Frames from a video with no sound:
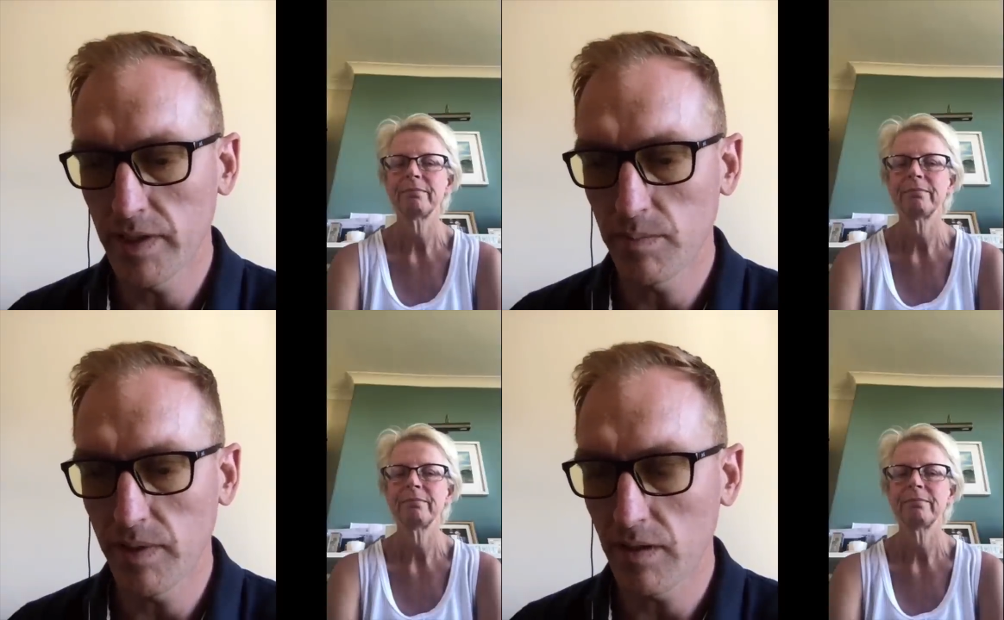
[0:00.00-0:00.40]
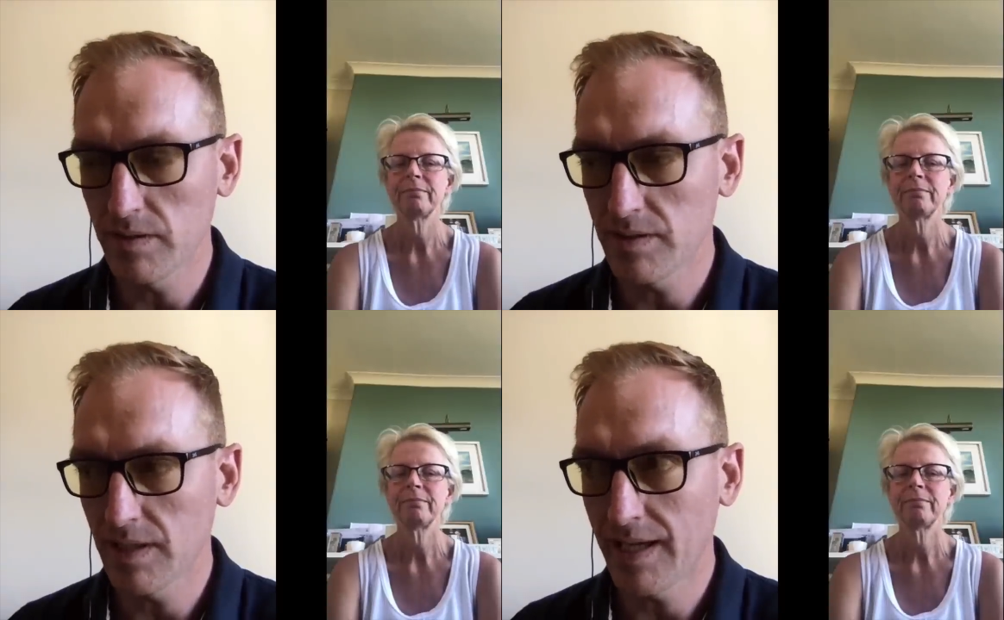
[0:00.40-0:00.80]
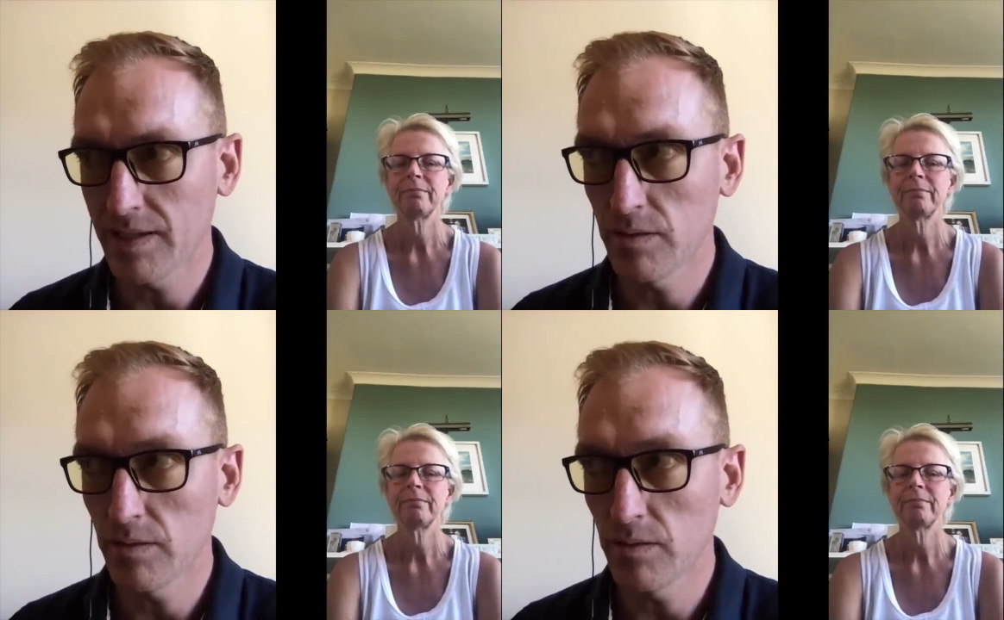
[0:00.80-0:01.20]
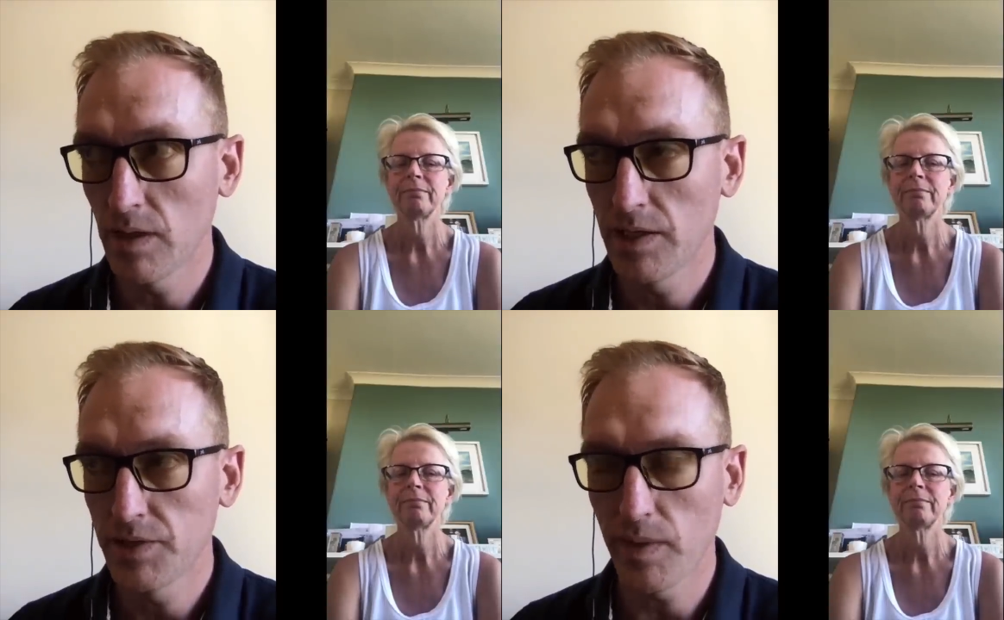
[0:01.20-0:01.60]
Speaker 1: events because they had to
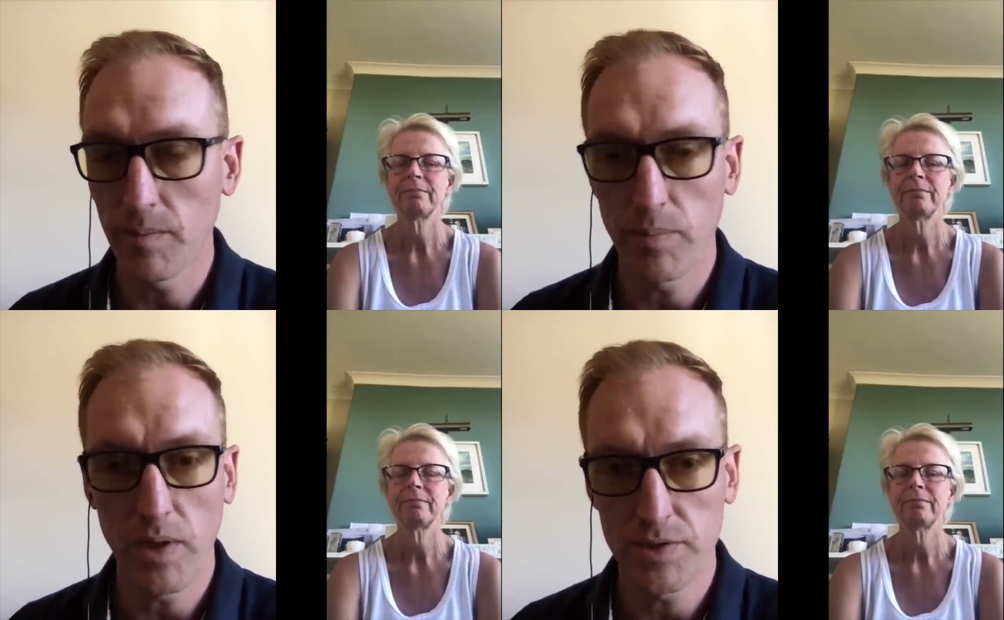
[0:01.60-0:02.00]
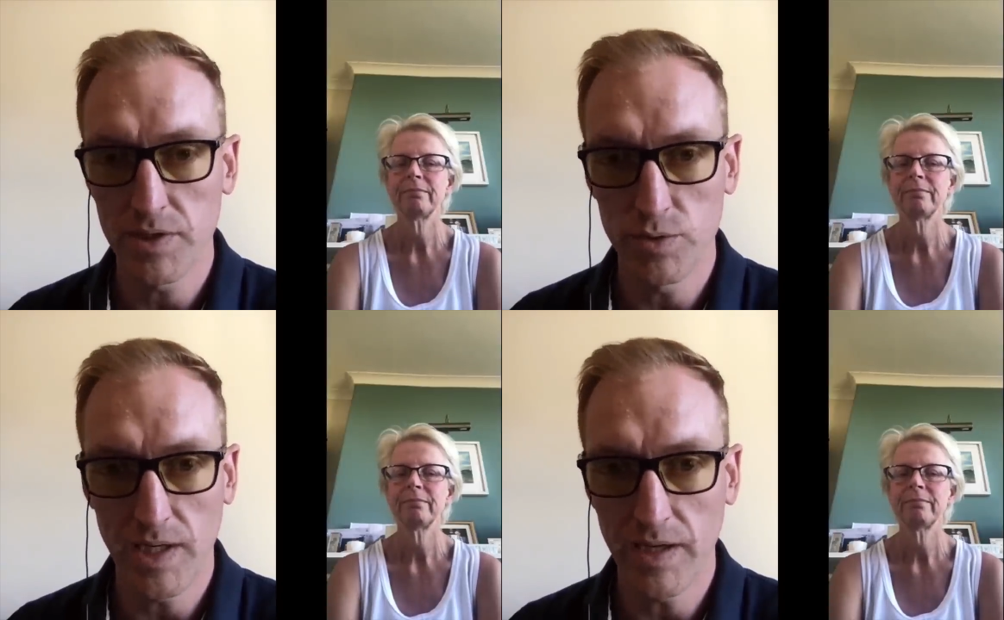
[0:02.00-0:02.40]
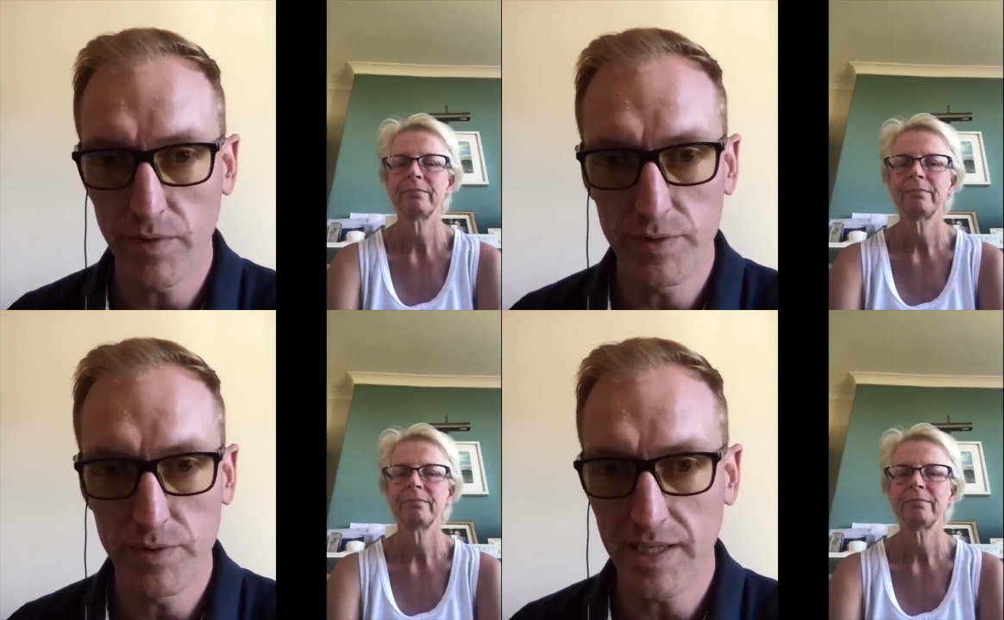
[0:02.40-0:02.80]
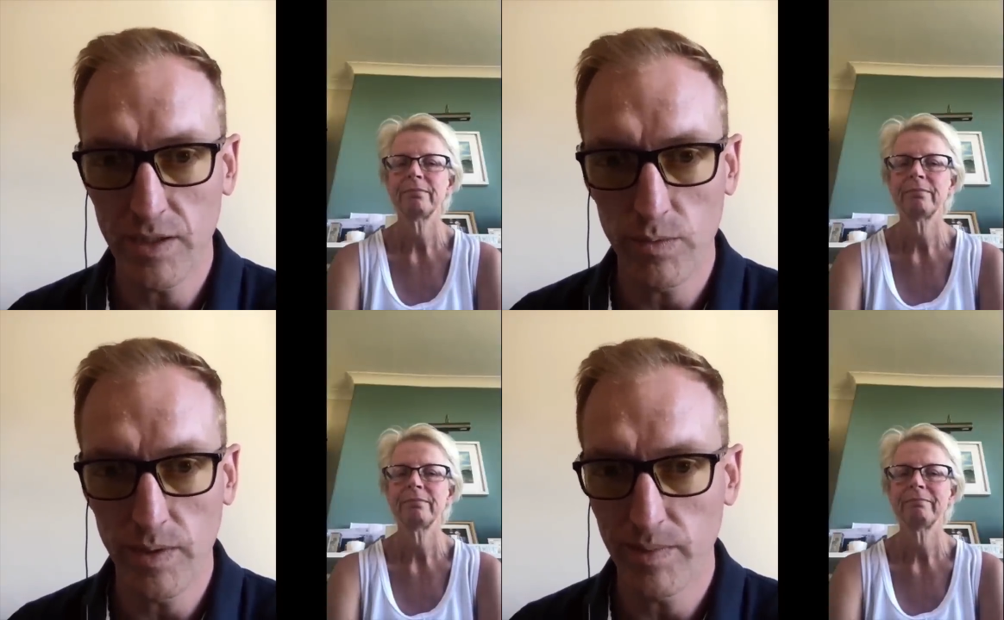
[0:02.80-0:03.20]
swing past a drive-through
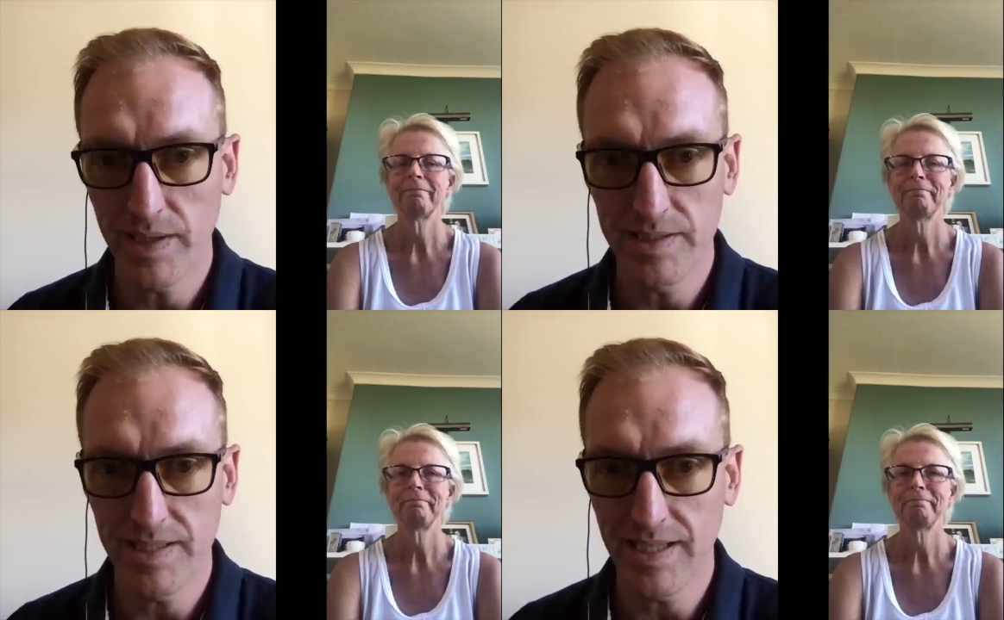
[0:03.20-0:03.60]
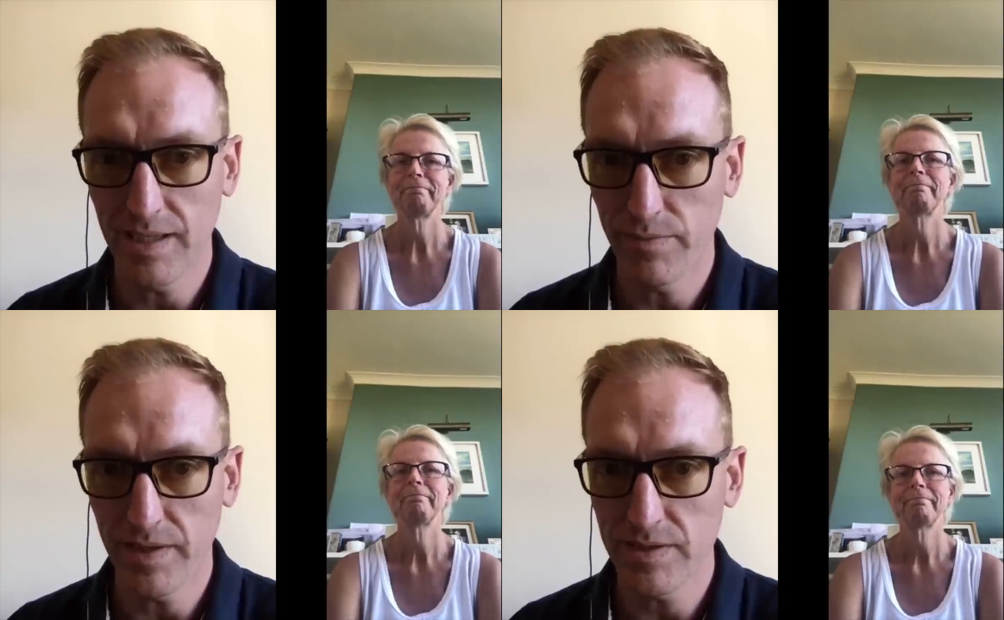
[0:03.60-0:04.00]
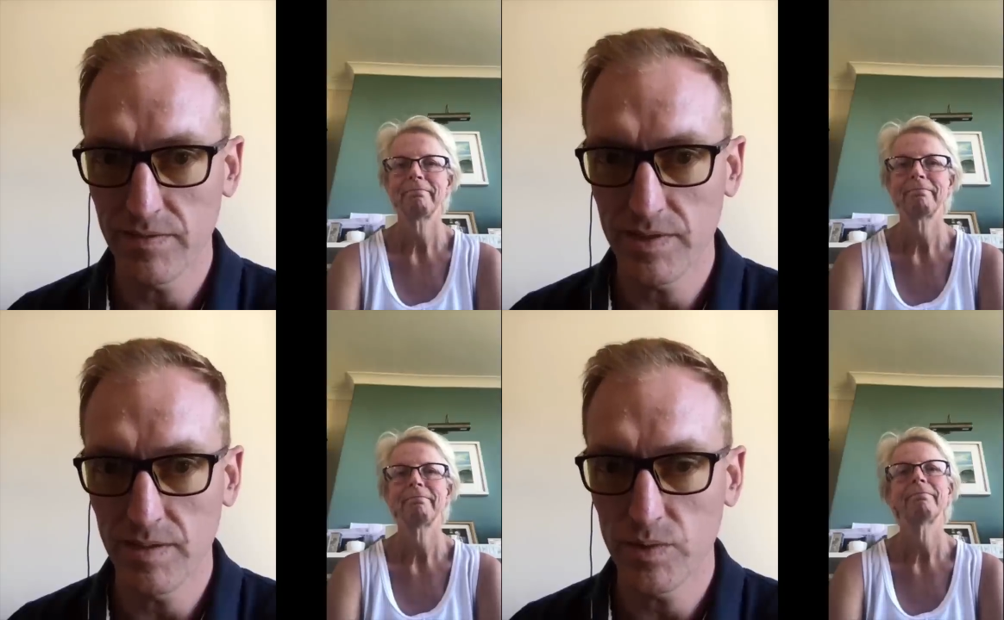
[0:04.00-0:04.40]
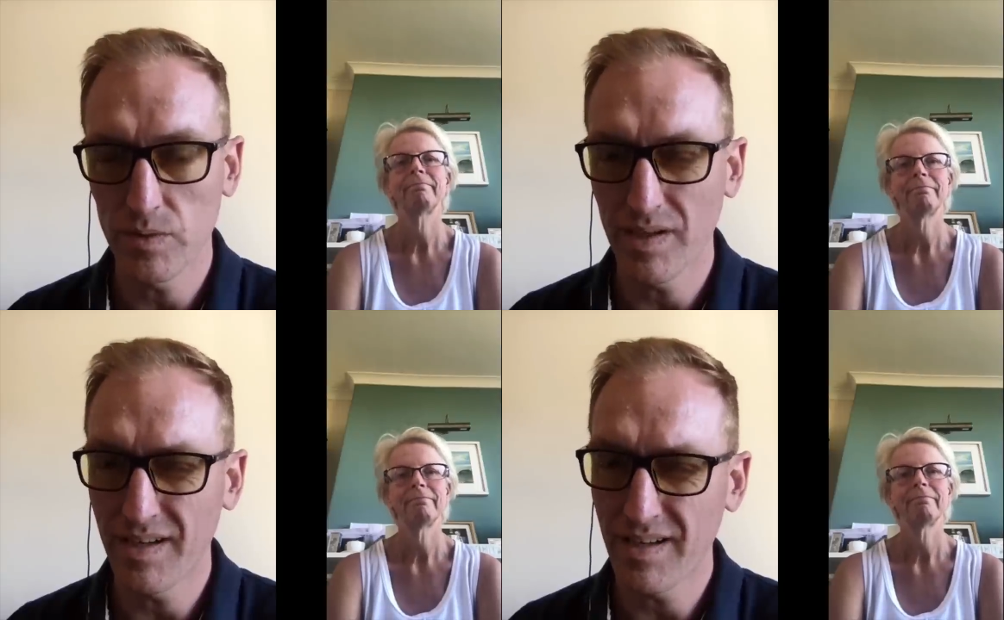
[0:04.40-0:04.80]
takeaway place to get a fix of some
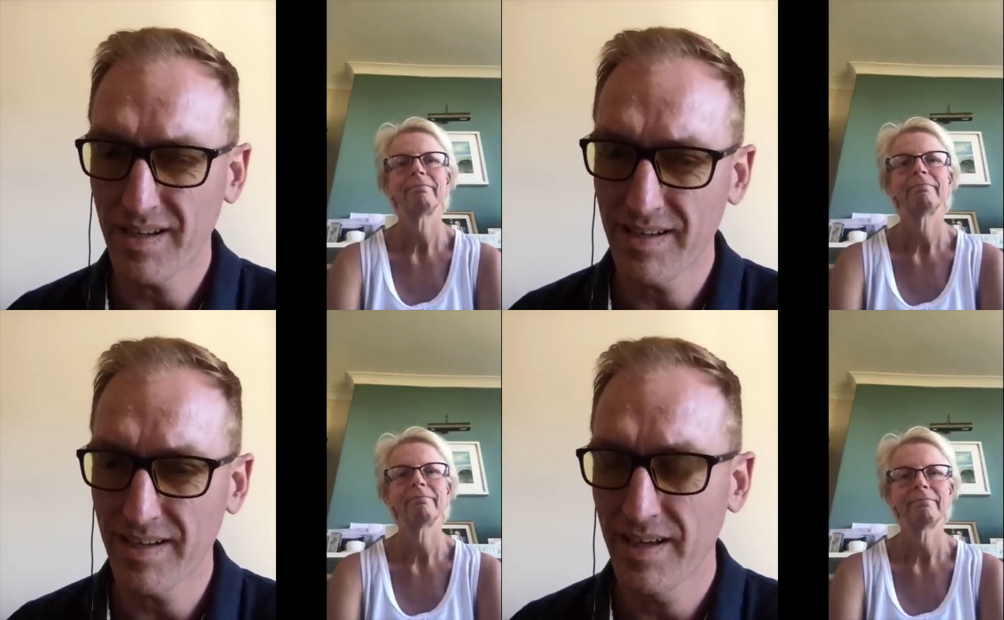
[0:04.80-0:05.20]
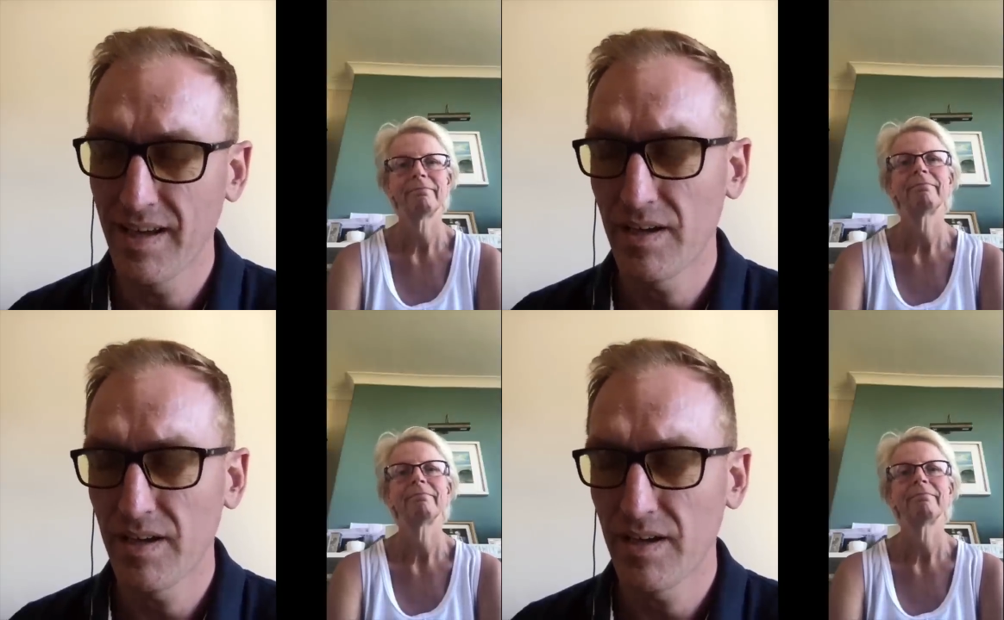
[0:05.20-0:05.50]
sort and you're kind of like